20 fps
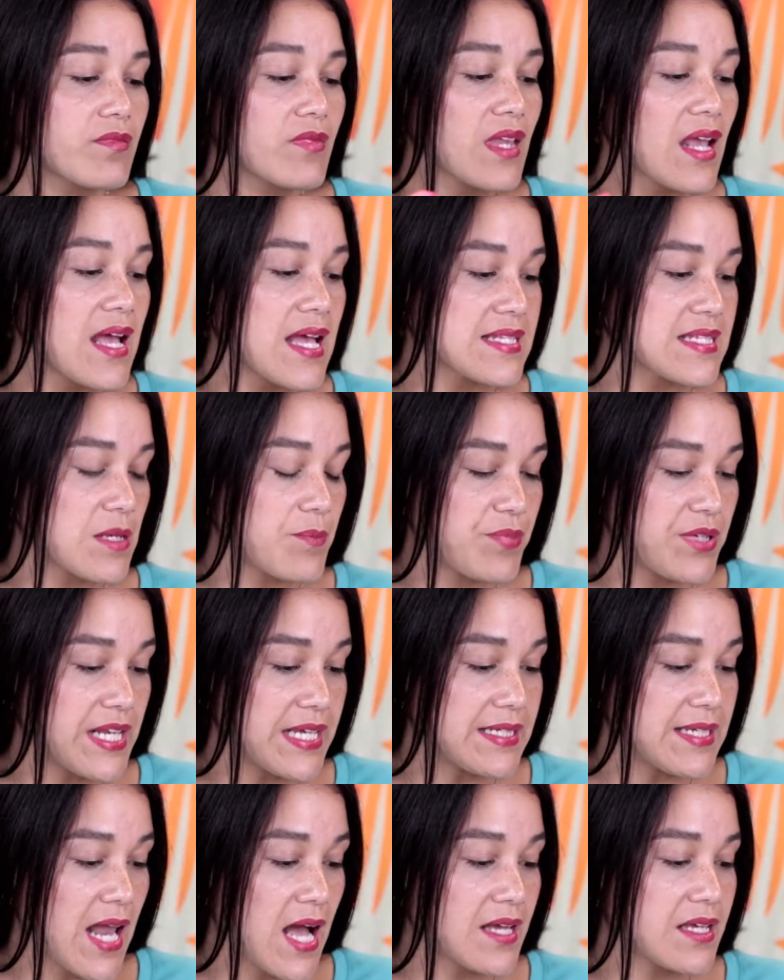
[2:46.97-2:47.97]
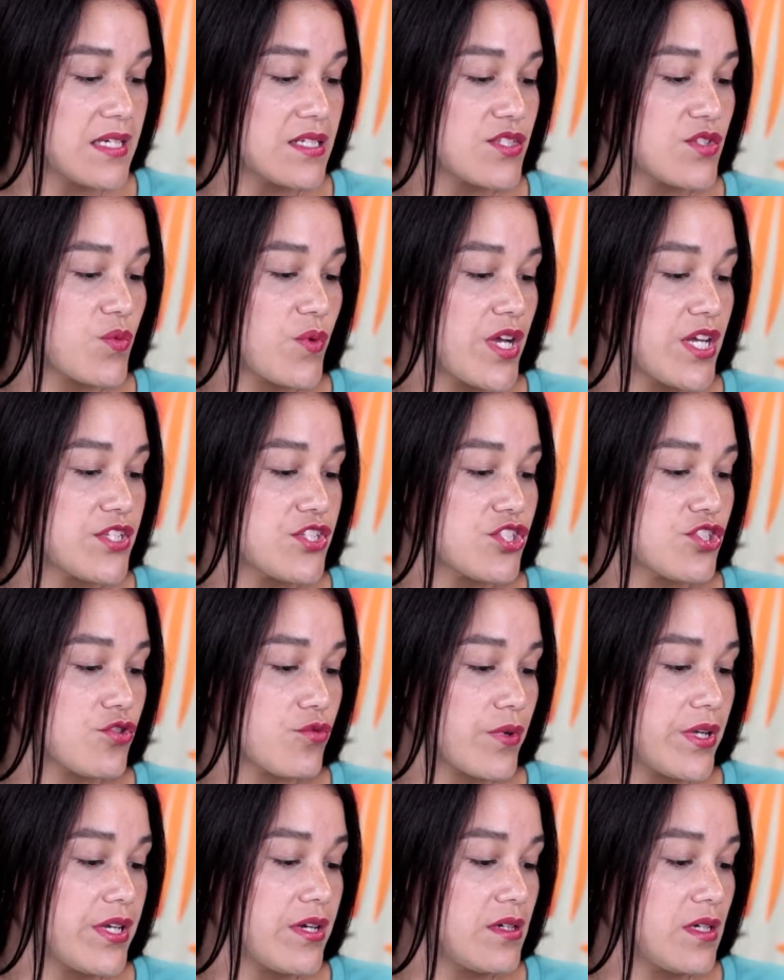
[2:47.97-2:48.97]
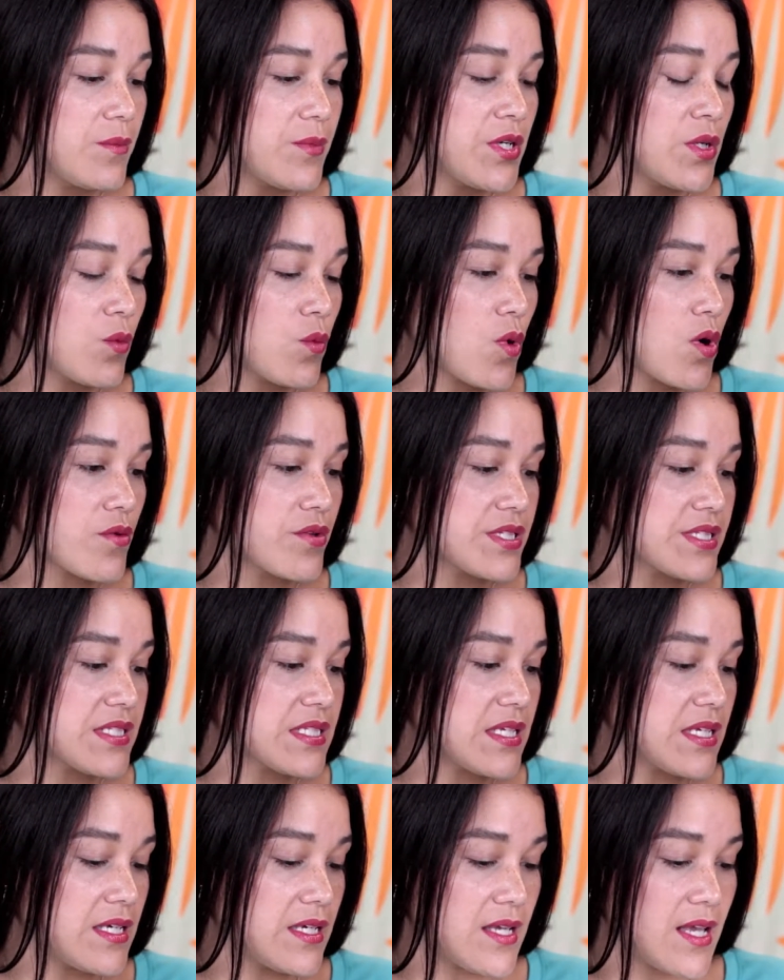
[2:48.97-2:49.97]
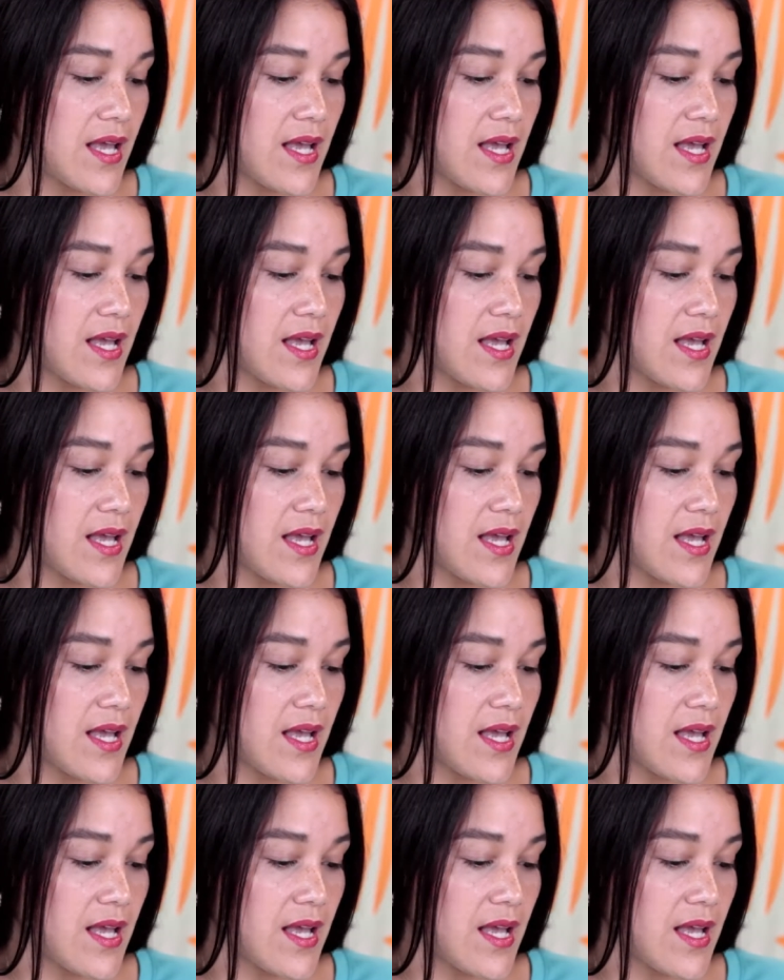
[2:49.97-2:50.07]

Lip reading: Has a plate locking switch, 3-year limited warranty,